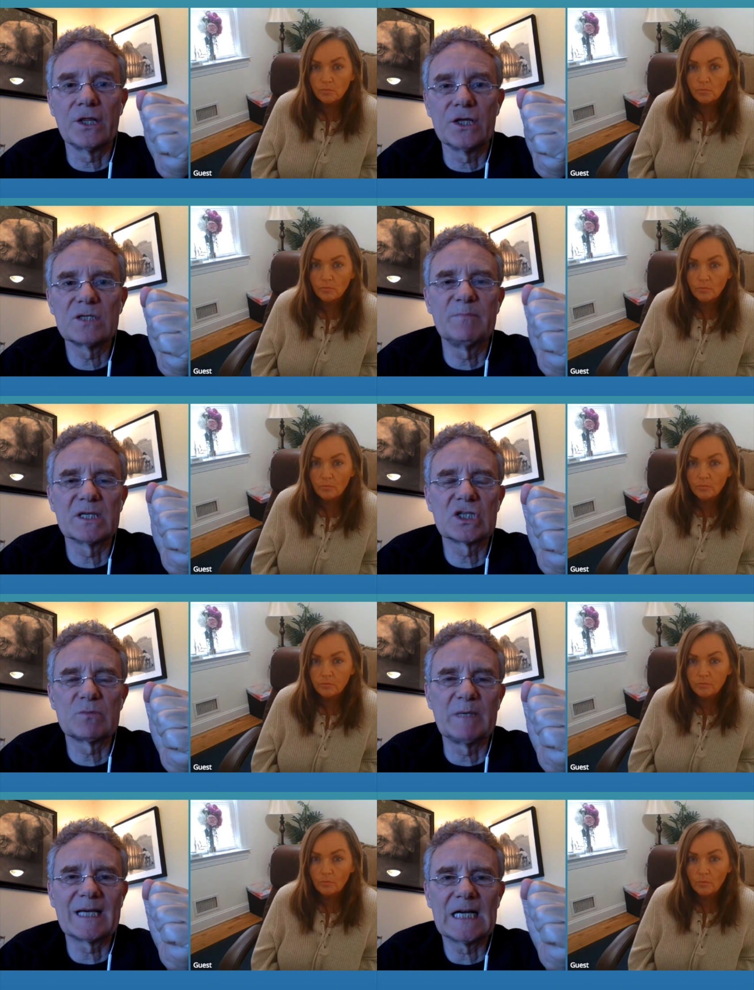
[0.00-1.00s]
Speaker 1: this business
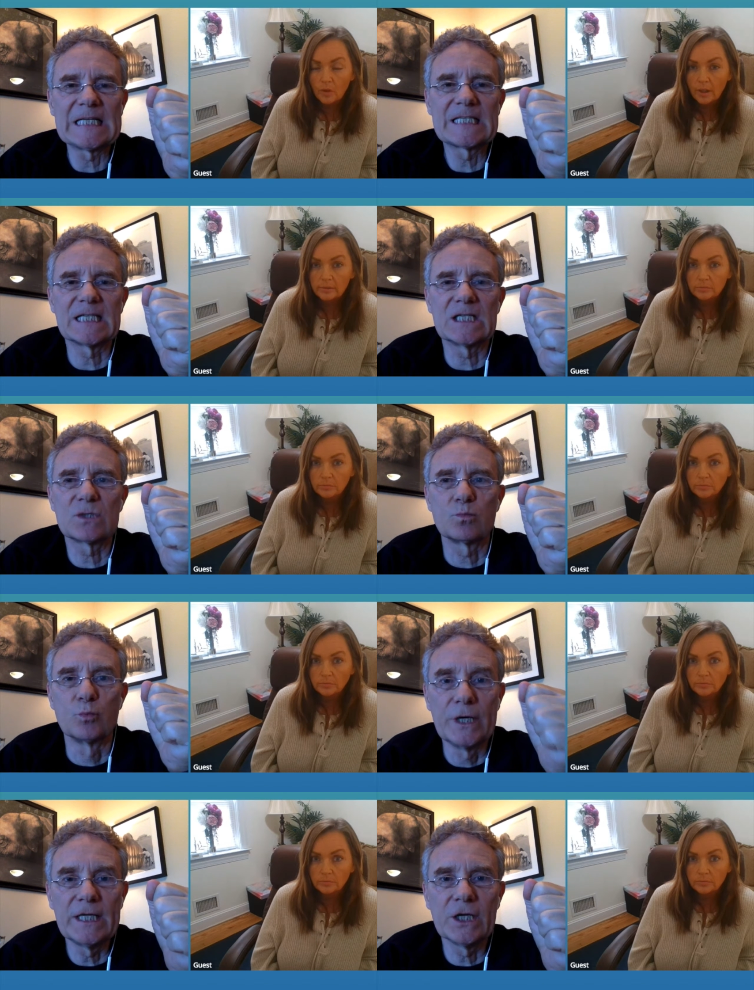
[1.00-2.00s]
because it's
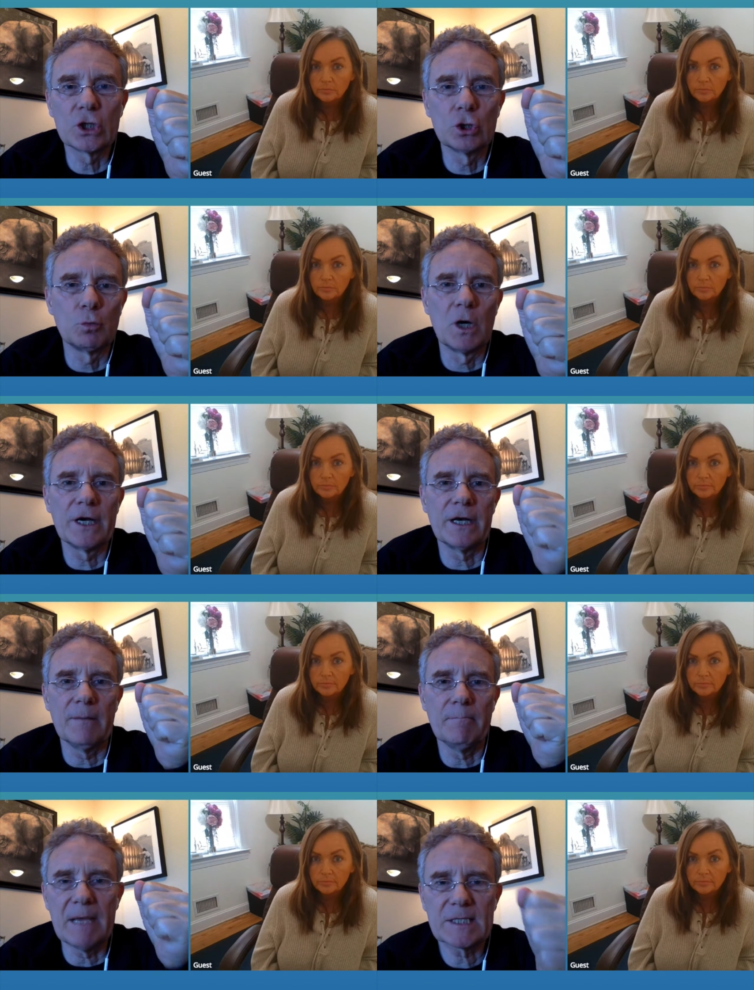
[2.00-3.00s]
really a good one and it
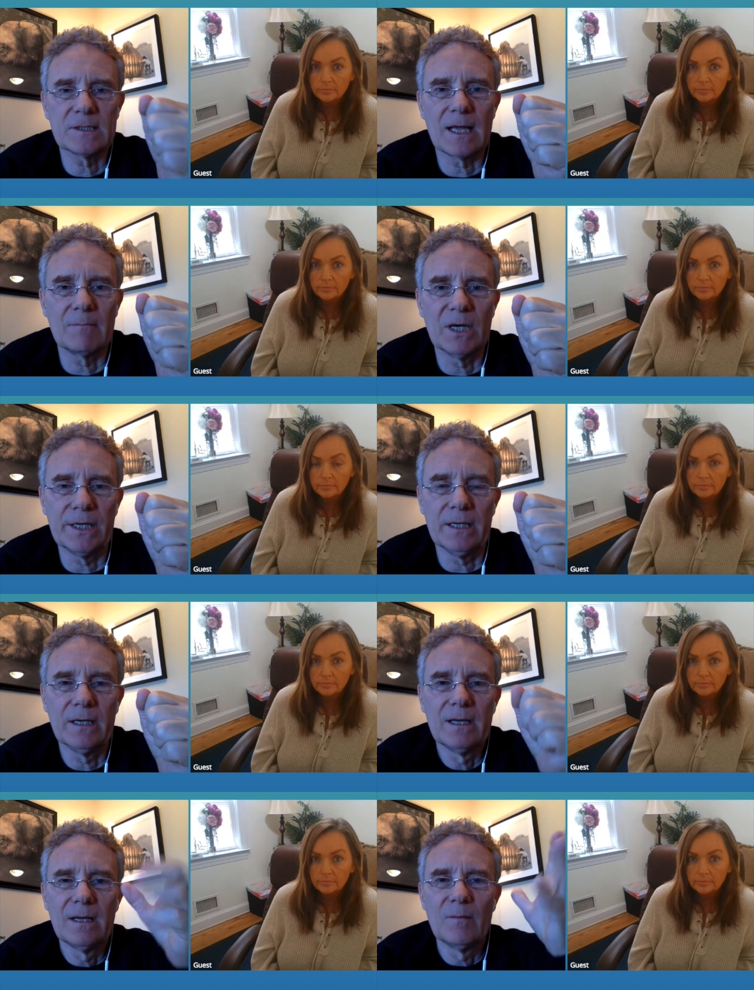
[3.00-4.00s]
makes a lot of money.
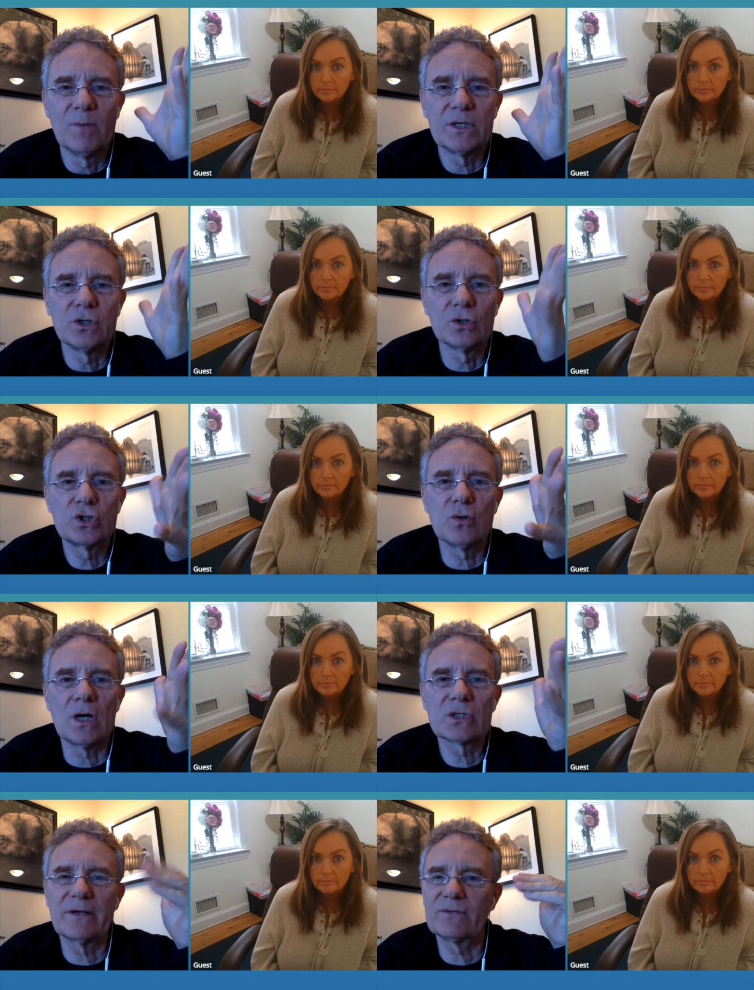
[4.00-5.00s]
But don't you
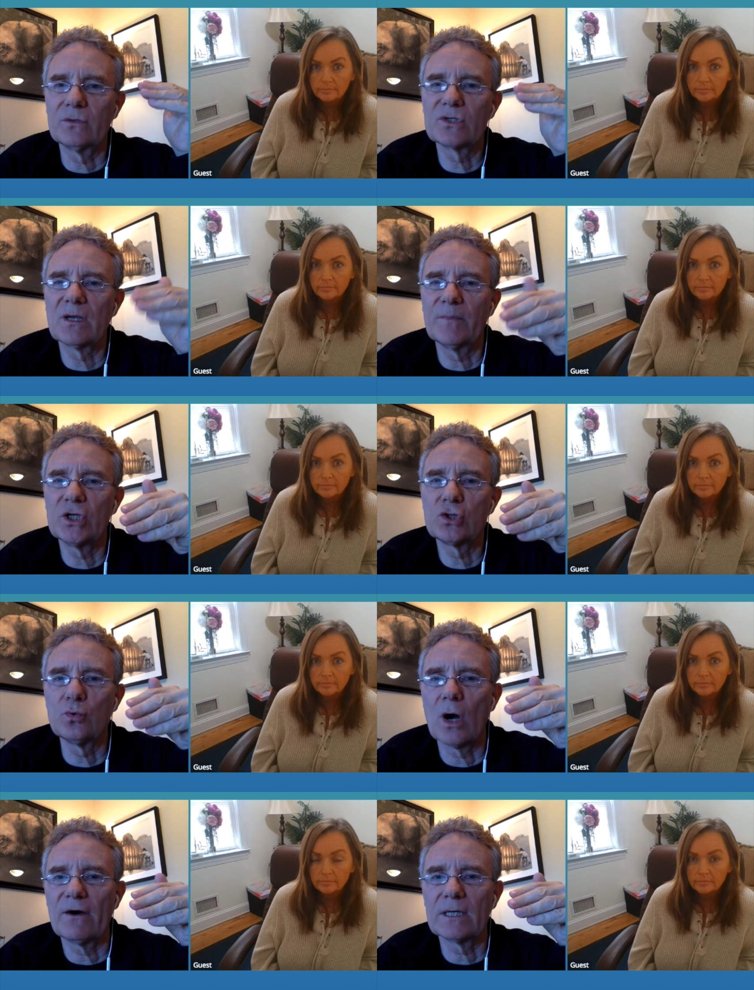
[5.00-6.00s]
also have to do something that
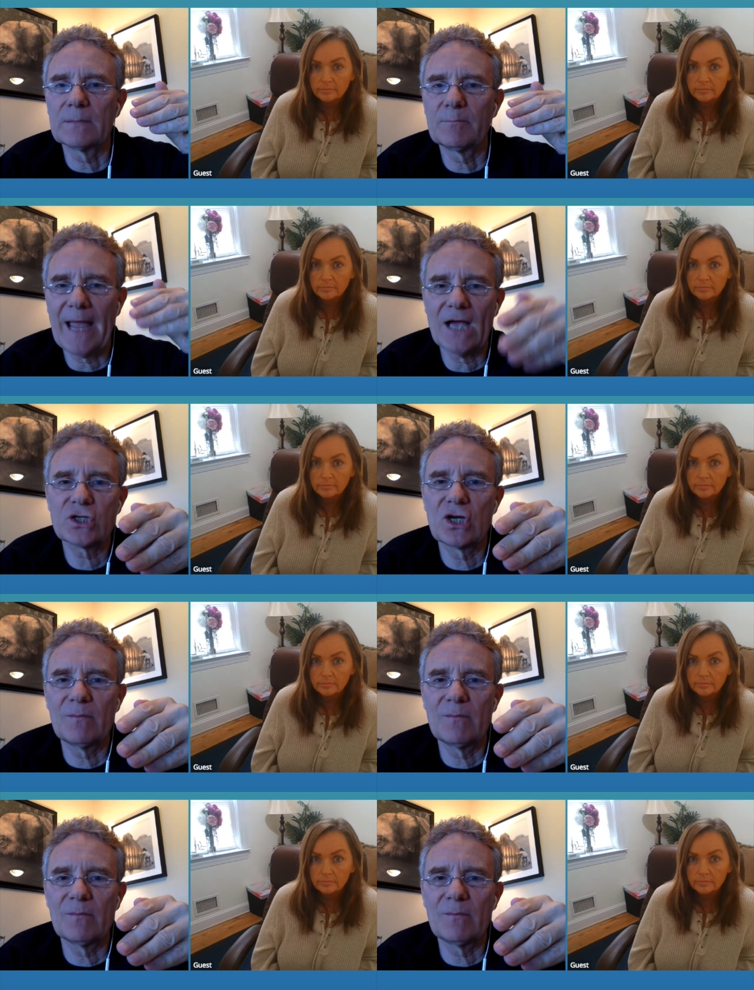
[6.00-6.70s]
you are passionate